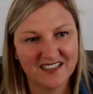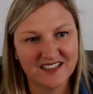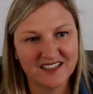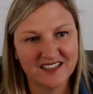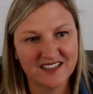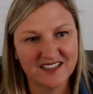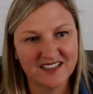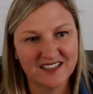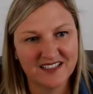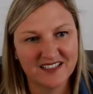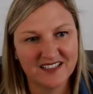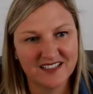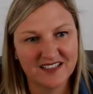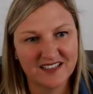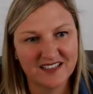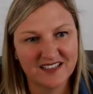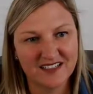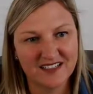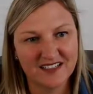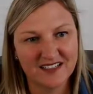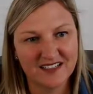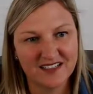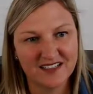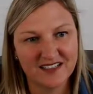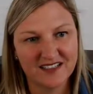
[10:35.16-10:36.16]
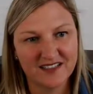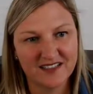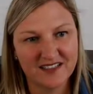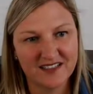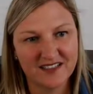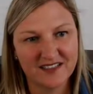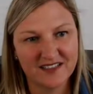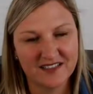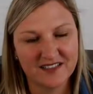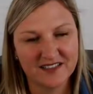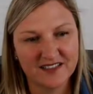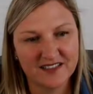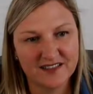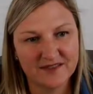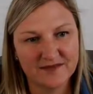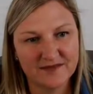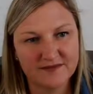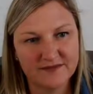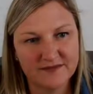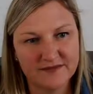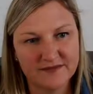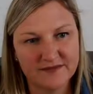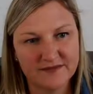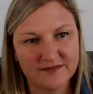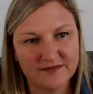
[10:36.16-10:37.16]

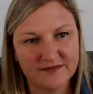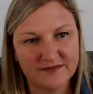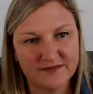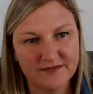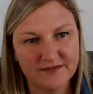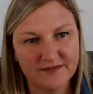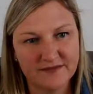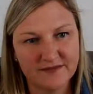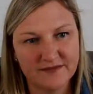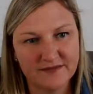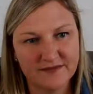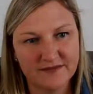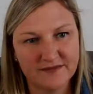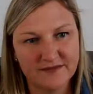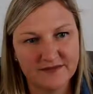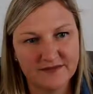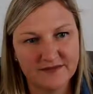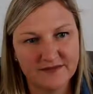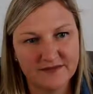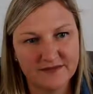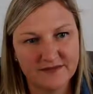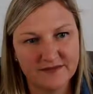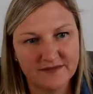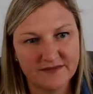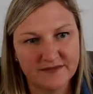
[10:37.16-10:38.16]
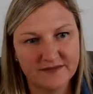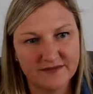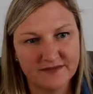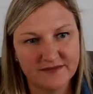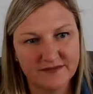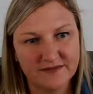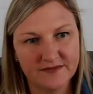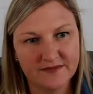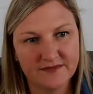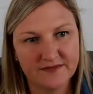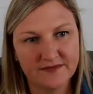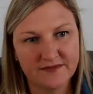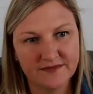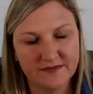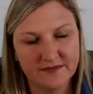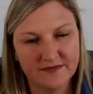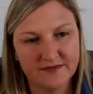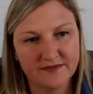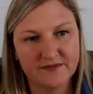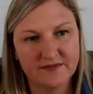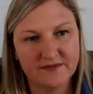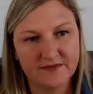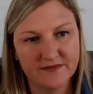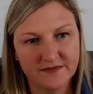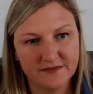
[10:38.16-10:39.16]

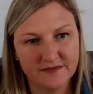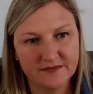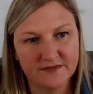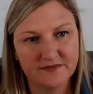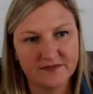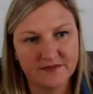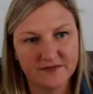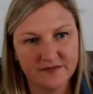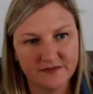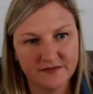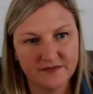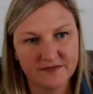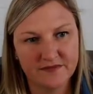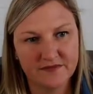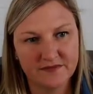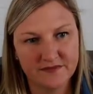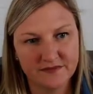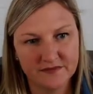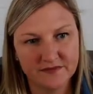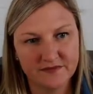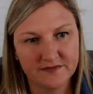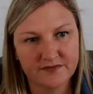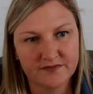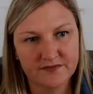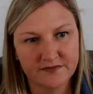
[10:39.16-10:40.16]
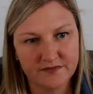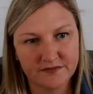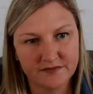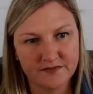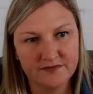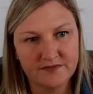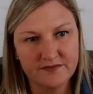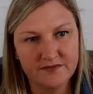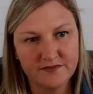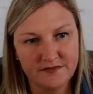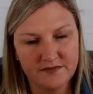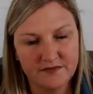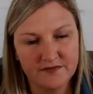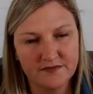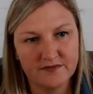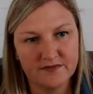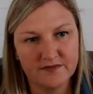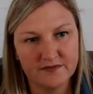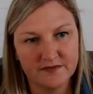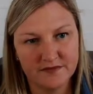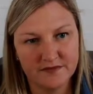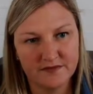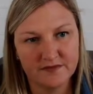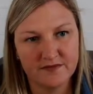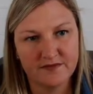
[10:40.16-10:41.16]

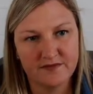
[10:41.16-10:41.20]
The person shown says nothing.